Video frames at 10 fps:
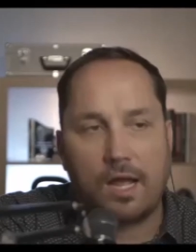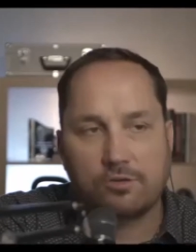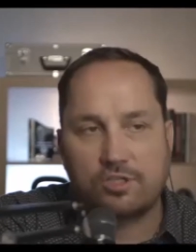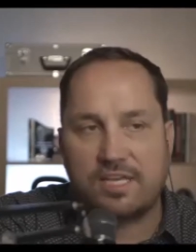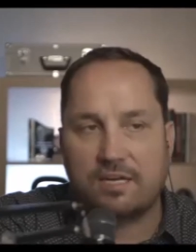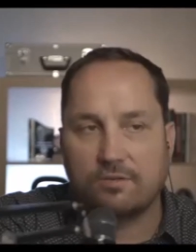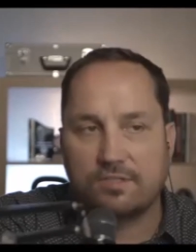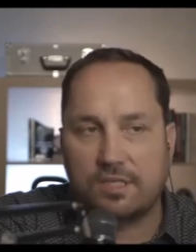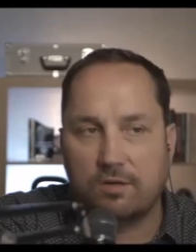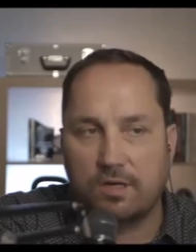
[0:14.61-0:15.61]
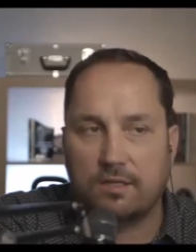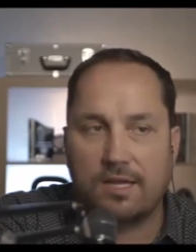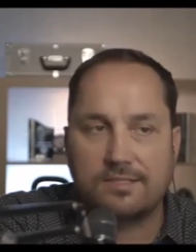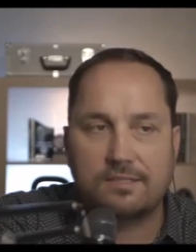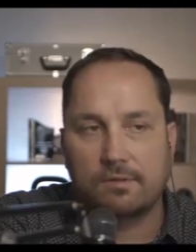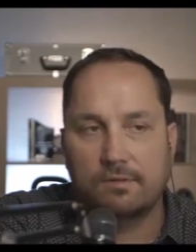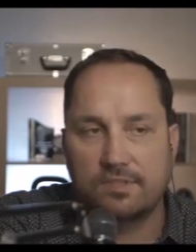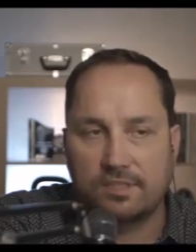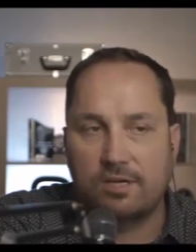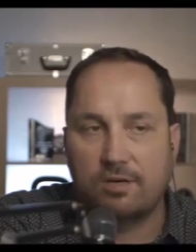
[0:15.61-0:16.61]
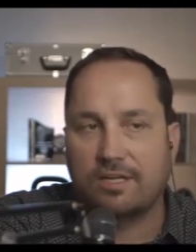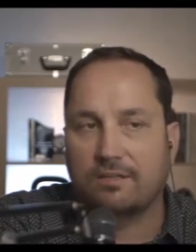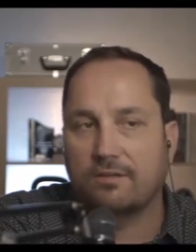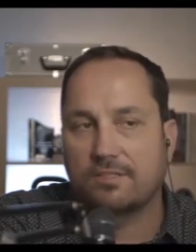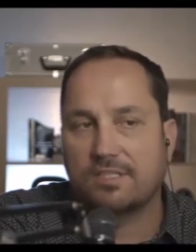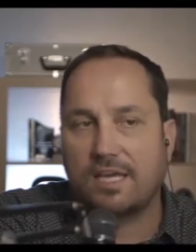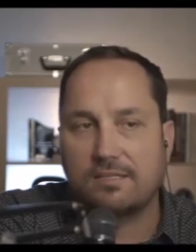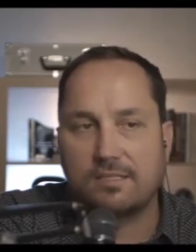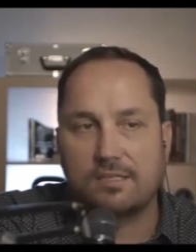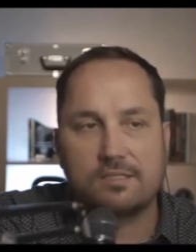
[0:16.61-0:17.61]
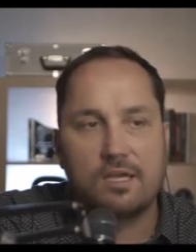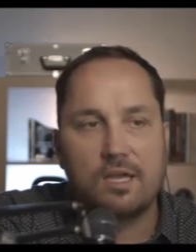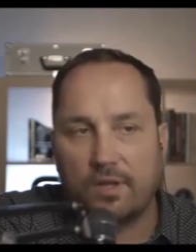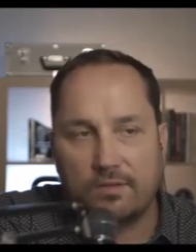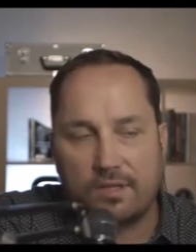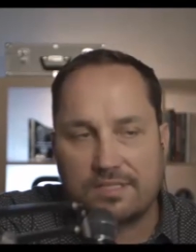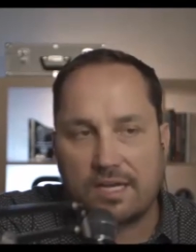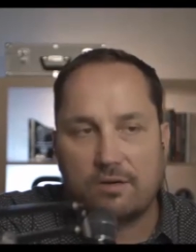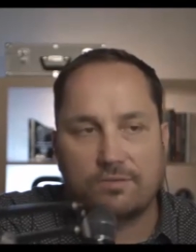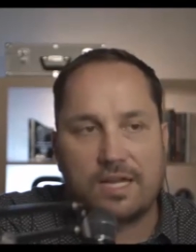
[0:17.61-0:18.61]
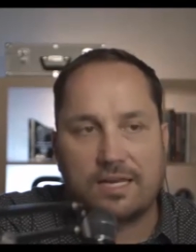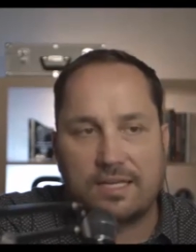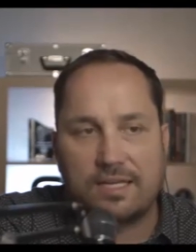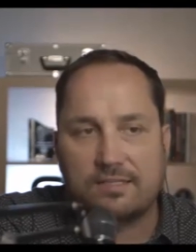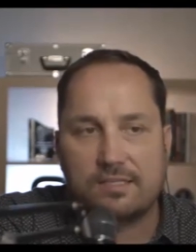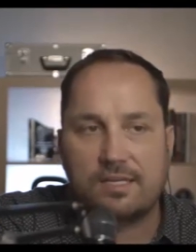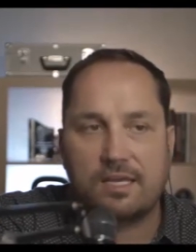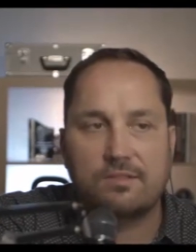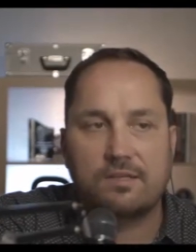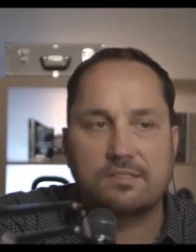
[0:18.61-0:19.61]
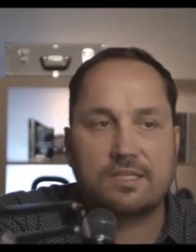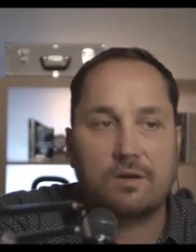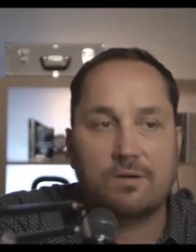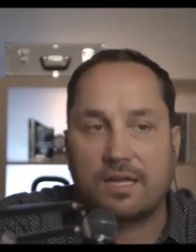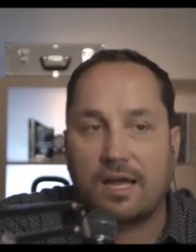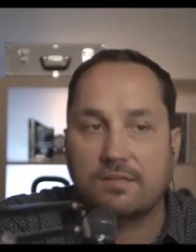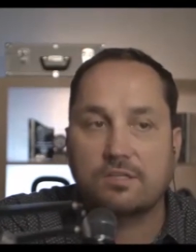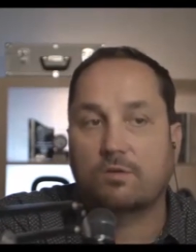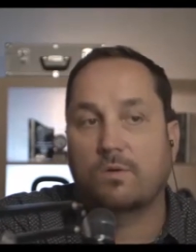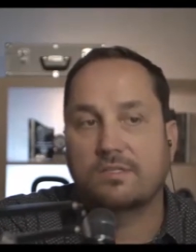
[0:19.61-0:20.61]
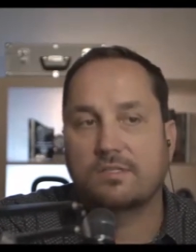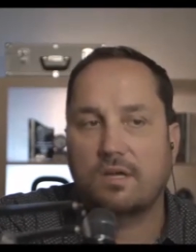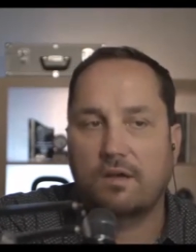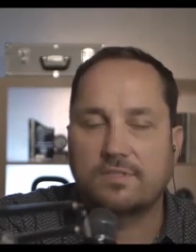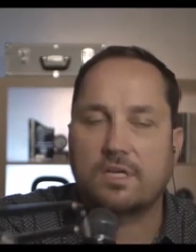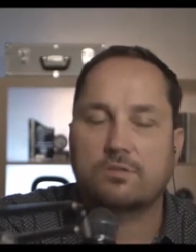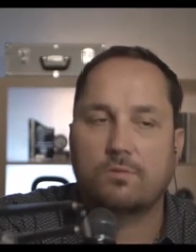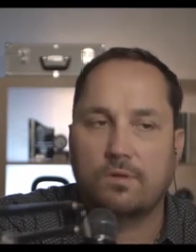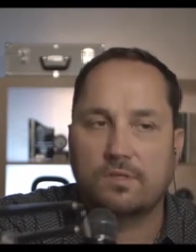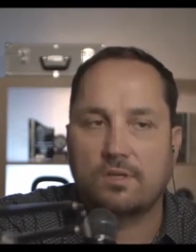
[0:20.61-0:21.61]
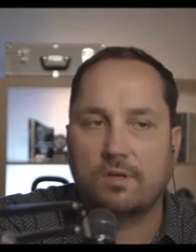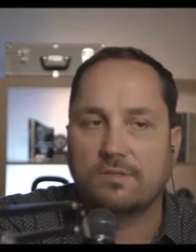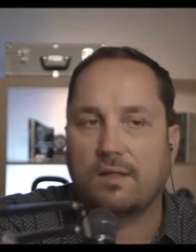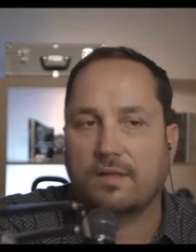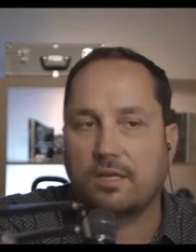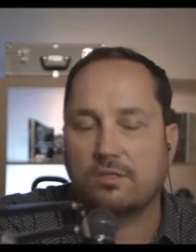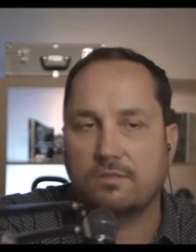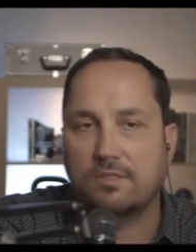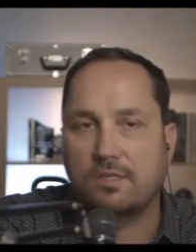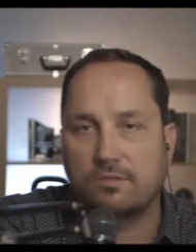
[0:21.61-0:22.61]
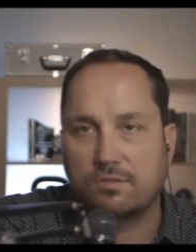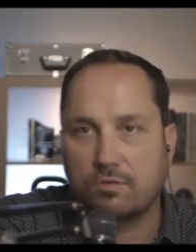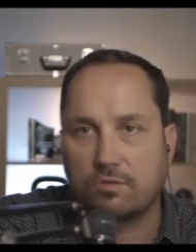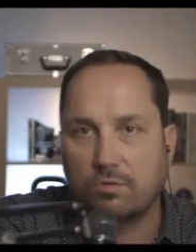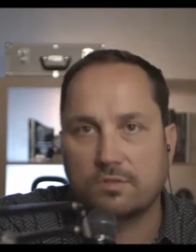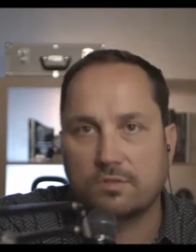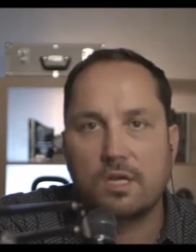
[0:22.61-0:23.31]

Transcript: how she's handled security clearance cases, the Title IX cases, and the scary consequences of sexual assault allegations in schools.